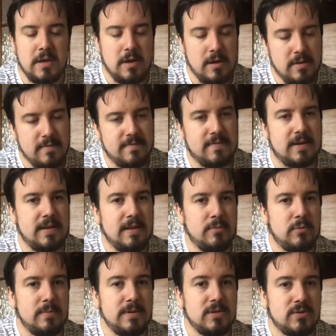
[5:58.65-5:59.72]
hopefully,
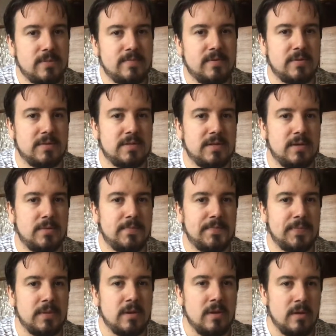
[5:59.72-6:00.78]
will be trip vlogs still.
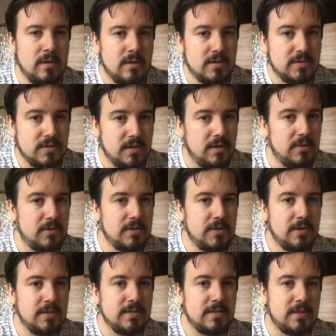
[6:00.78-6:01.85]
So tune
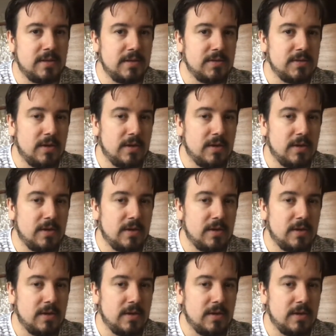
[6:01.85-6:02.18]
into those.